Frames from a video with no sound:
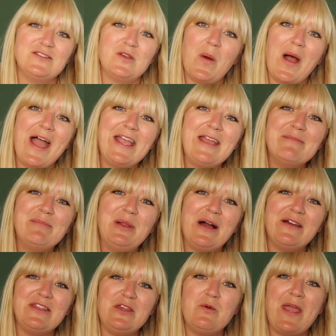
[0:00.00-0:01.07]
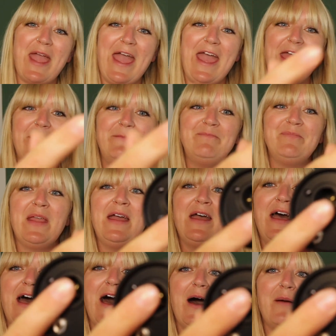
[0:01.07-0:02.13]
So I can plug, you can
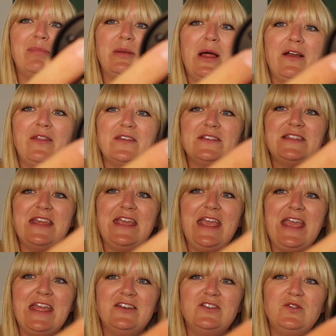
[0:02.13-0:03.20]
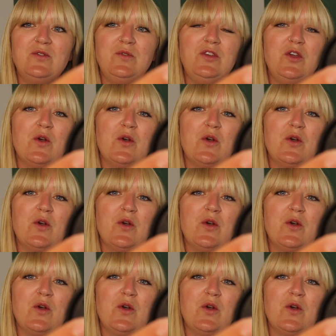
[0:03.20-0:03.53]
uh, plug this thing into